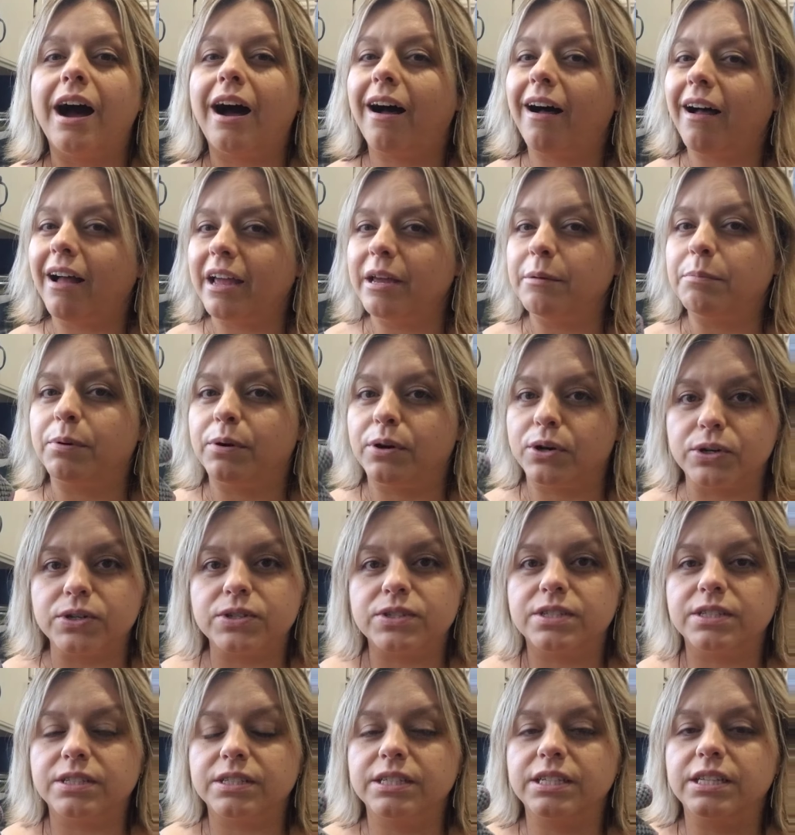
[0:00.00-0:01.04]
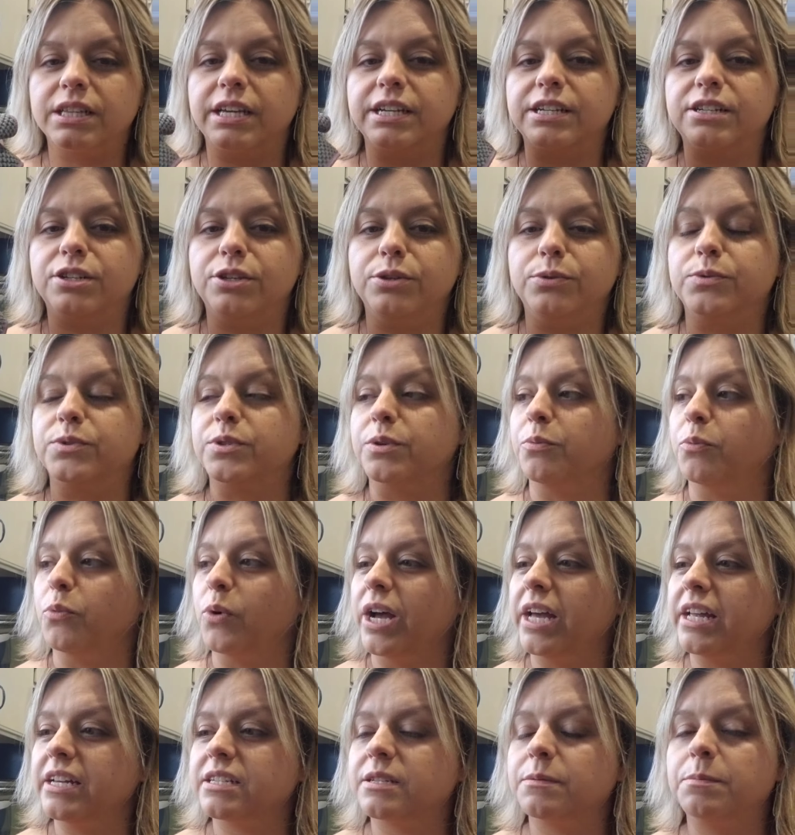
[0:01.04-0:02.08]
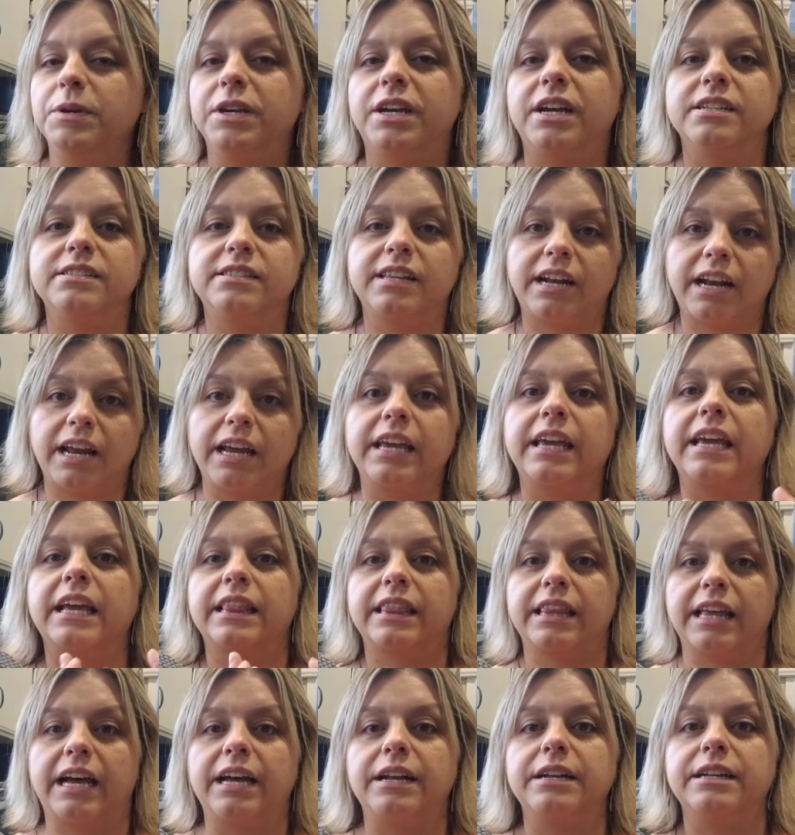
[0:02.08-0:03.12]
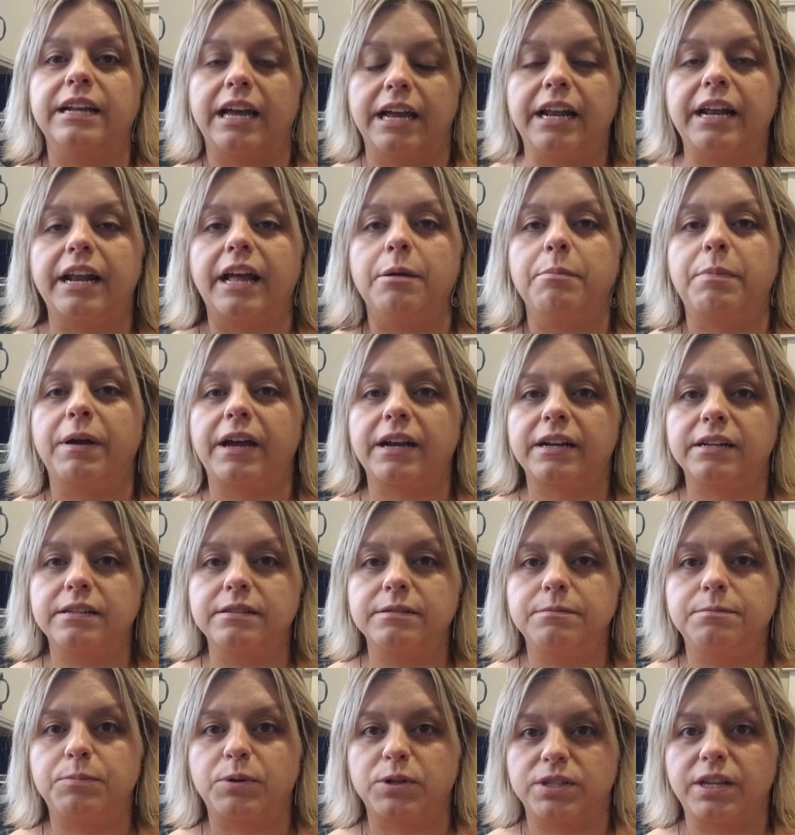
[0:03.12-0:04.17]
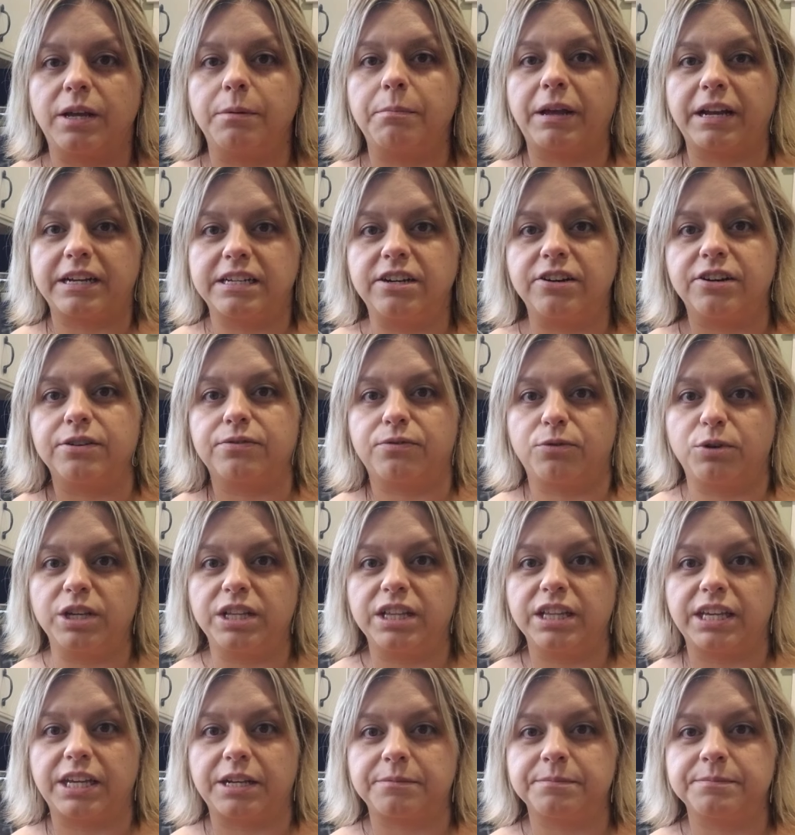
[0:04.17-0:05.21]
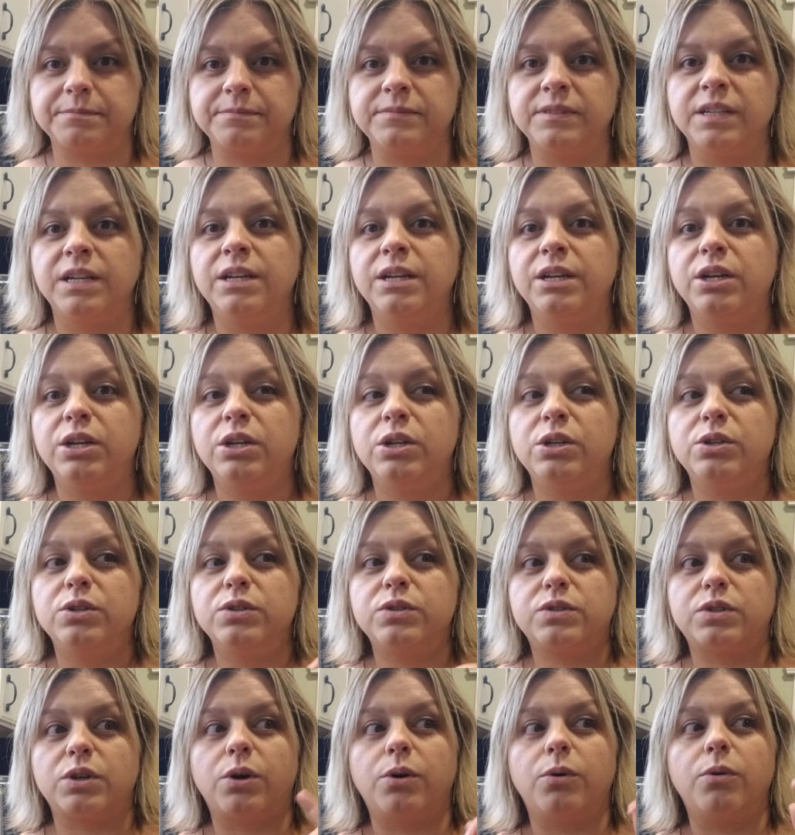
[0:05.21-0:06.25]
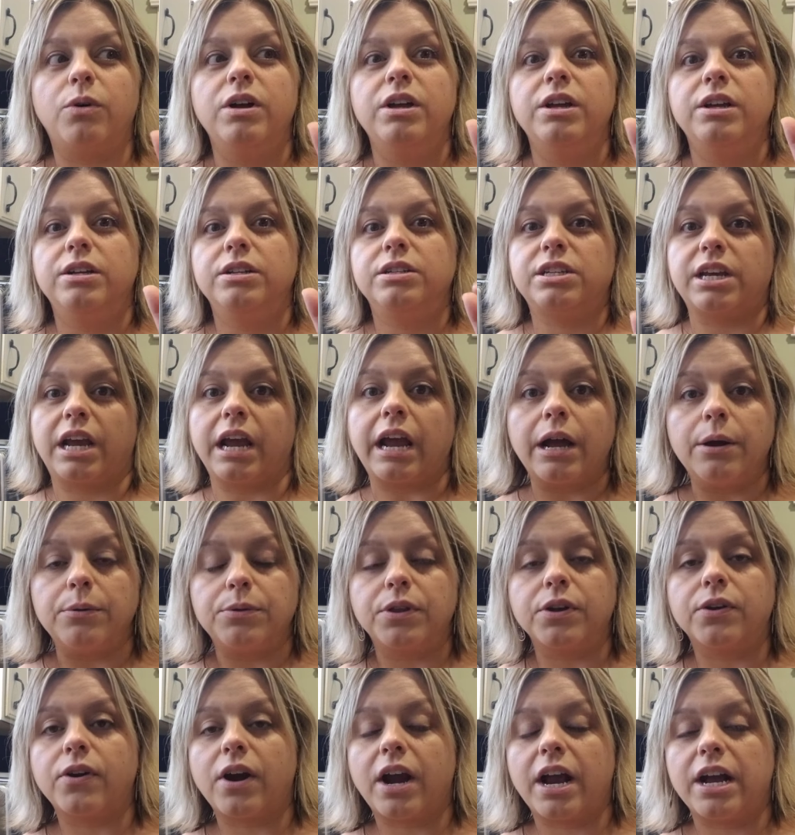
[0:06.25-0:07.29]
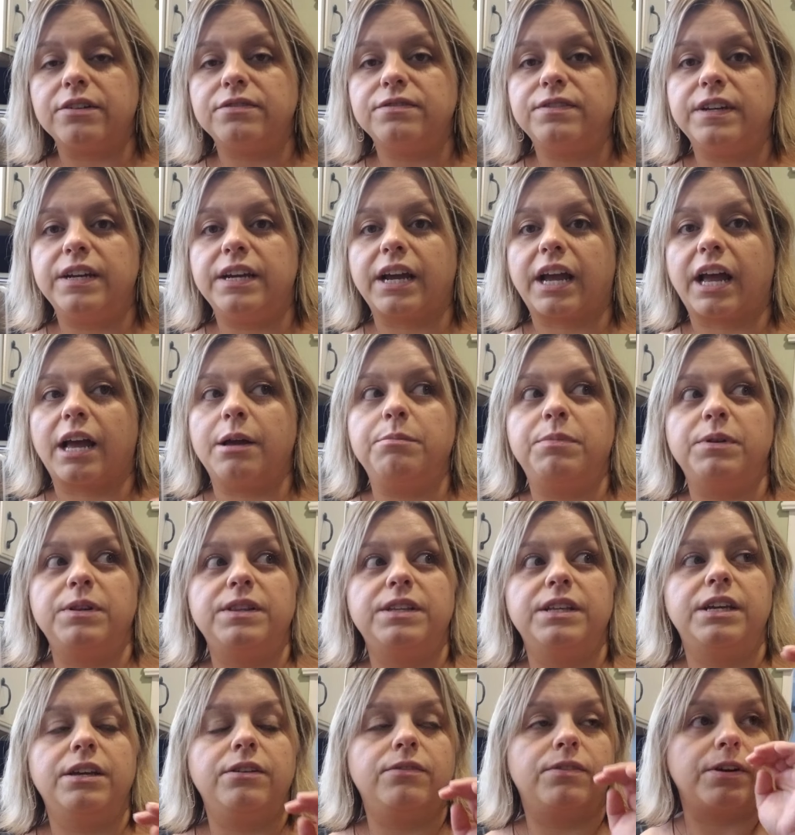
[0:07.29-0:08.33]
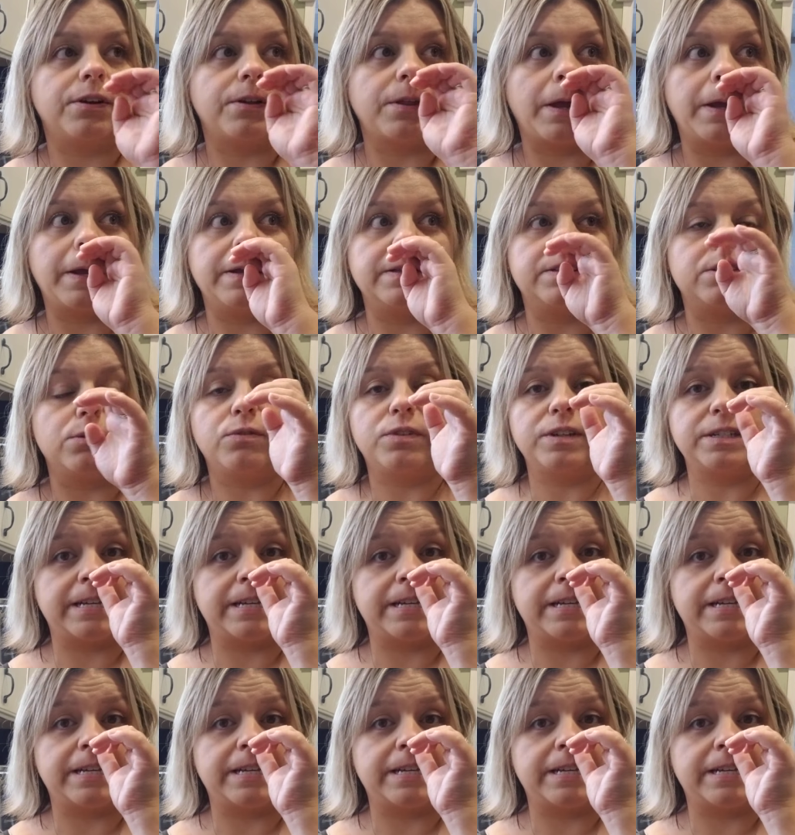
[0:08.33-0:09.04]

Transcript: I personally like to use them wet because then I get that 99% bacteria-free clean. So check out the graphic. I believe they're like, it's over